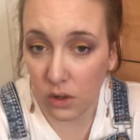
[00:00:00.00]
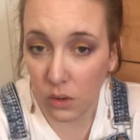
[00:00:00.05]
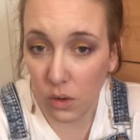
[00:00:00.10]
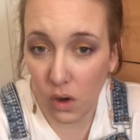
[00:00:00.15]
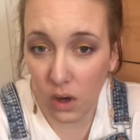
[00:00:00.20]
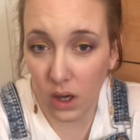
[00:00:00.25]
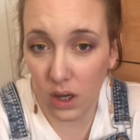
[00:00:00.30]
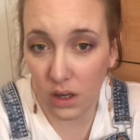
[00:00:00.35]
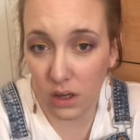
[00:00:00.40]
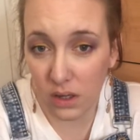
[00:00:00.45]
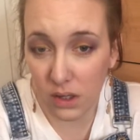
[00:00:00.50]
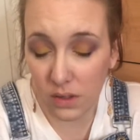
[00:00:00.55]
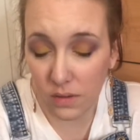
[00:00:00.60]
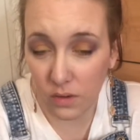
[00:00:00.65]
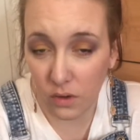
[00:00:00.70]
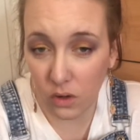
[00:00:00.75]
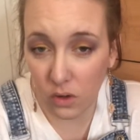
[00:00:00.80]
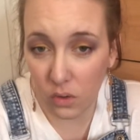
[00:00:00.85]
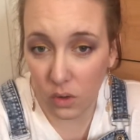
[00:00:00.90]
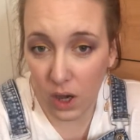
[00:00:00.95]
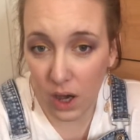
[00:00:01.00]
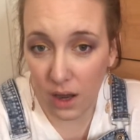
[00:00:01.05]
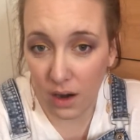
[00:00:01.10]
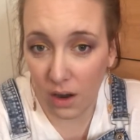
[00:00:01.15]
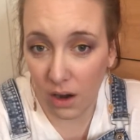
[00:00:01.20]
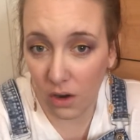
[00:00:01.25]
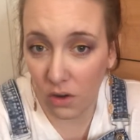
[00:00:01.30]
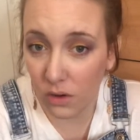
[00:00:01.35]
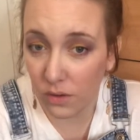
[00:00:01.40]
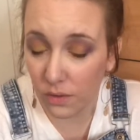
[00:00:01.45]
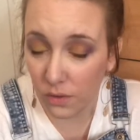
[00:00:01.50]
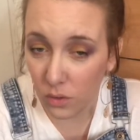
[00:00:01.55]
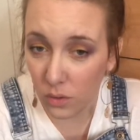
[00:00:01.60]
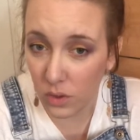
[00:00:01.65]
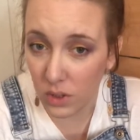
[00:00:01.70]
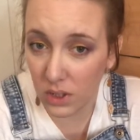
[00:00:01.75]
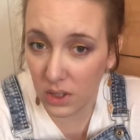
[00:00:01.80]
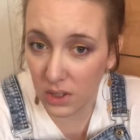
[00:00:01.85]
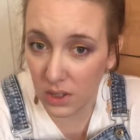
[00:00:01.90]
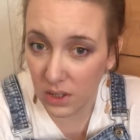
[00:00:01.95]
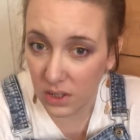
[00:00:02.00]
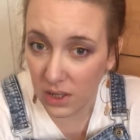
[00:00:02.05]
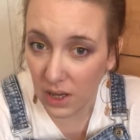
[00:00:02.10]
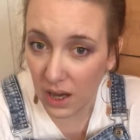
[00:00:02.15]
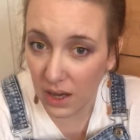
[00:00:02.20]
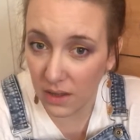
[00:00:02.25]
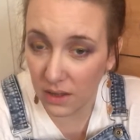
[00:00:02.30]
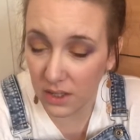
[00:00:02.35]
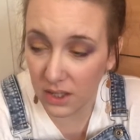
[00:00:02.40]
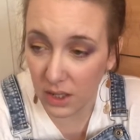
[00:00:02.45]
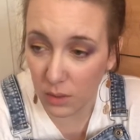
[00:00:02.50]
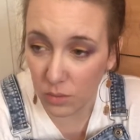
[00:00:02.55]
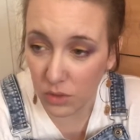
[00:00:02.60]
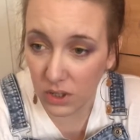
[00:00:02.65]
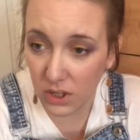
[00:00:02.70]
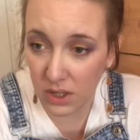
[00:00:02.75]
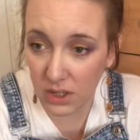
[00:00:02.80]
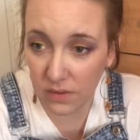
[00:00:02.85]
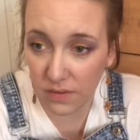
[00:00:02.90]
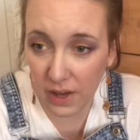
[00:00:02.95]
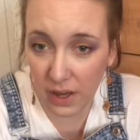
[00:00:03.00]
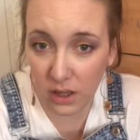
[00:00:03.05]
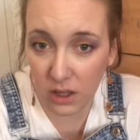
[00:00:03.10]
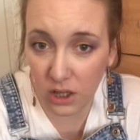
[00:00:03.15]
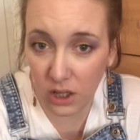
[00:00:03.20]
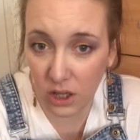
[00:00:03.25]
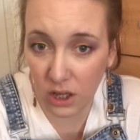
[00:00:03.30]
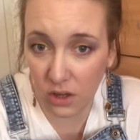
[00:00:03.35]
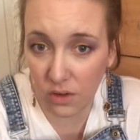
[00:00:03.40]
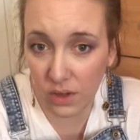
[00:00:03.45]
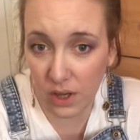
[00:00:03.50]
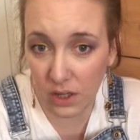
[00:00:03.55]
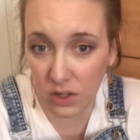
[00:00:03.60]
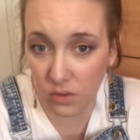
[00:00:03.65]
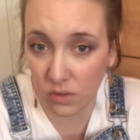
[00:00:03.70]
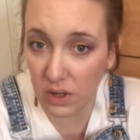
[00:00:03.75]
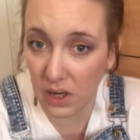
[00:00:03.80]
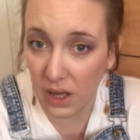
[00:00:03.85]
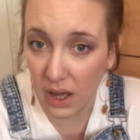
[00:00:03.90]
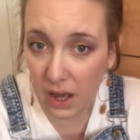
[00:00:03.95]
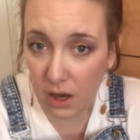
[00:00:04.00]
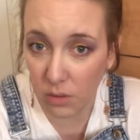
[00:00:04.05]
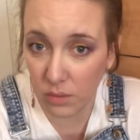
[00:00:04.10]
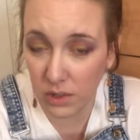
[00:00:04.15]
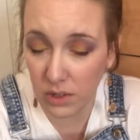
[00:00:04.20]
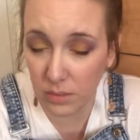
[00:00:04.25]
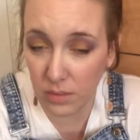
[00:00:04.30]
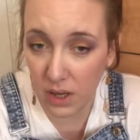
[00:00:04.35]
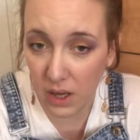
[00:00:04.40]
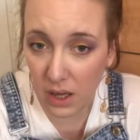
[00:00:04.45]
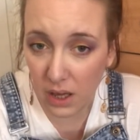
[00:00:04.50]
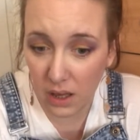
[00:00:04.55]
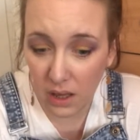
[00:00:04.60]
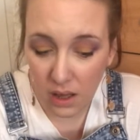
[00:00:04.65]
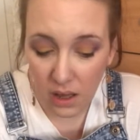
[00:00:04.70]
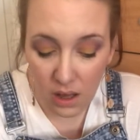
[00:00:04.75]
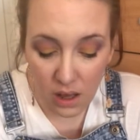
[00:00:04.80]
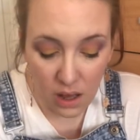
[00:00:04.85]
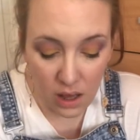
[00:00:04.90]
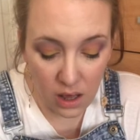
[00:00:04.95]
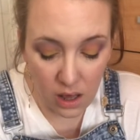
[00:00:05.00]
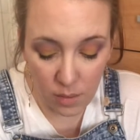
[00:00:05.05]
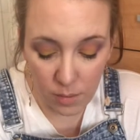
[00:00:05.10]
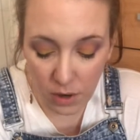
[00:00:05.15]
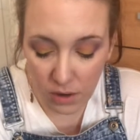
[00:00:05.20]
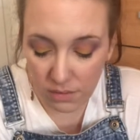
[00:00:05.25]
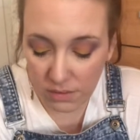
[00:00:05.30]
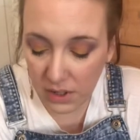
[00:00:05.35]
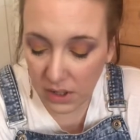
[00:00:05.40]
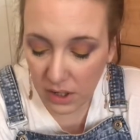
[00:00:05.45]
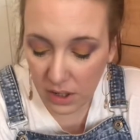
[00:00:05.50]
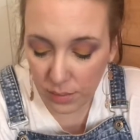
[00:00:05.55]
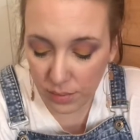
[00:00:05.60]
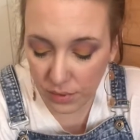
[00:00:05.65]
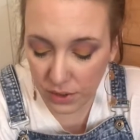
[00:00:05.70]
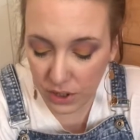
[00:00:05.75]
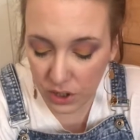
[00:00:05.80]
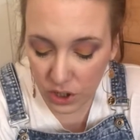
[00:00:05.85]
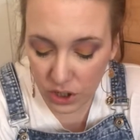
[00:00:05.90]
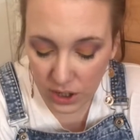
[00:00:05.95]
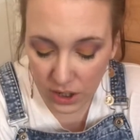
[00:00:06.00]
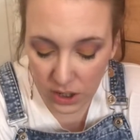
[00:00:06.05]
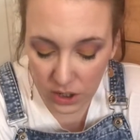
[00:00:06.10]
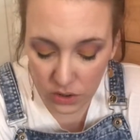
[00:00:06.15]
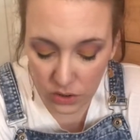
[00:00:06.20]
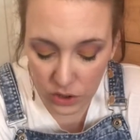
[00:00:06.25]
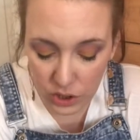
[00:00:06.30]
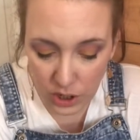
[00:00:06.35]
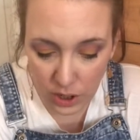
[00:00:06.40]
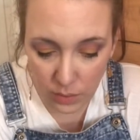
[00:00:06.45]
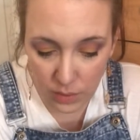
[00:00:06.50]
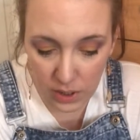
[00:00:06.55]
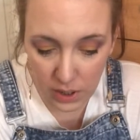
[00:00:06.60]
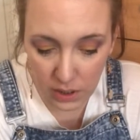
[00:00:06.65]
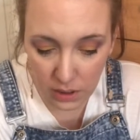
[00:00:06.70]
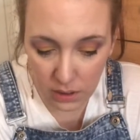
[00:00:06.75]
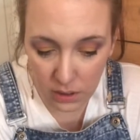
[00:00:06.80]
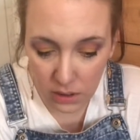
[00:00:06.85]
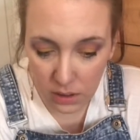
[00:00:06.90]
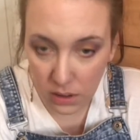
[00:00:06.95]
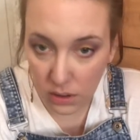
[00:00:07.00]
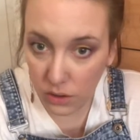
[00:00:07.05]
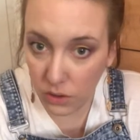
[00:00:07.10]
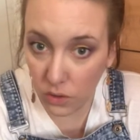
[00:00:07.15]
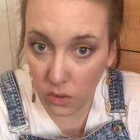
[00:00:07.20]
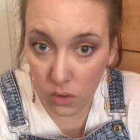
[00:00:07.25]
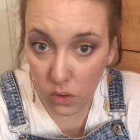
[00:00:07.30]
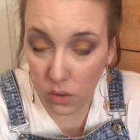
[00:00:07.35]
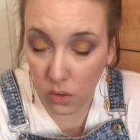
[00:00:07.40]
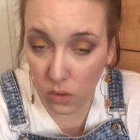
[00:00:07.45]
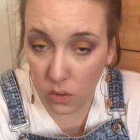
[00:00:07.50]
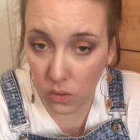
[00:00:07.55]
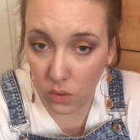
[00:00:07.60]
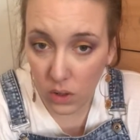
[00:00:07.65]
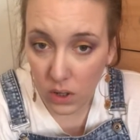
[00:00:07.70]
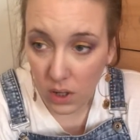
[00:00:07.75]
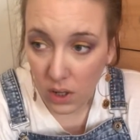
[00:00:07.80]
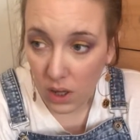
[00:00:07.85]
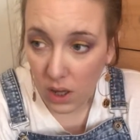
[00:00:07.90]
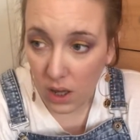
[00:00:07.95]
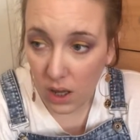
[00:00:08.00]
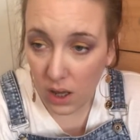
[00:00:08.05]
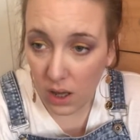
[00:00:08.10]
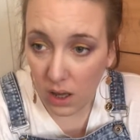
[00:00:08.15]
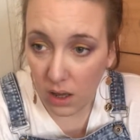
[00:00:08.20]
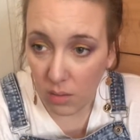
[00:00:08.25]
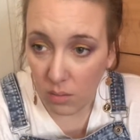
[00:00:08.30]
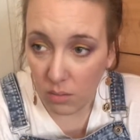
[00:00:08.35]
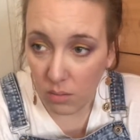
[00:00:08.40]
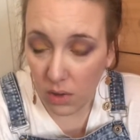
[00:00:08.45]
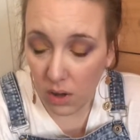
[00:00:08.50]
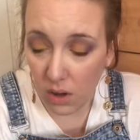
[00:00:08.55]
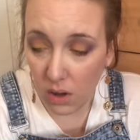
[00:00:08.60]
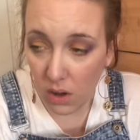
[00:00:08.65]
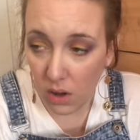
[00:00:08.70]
quite useful, and I look forward to the day that someone says, thank you, that's really helped me, I really appreciate you showing your haul. I'm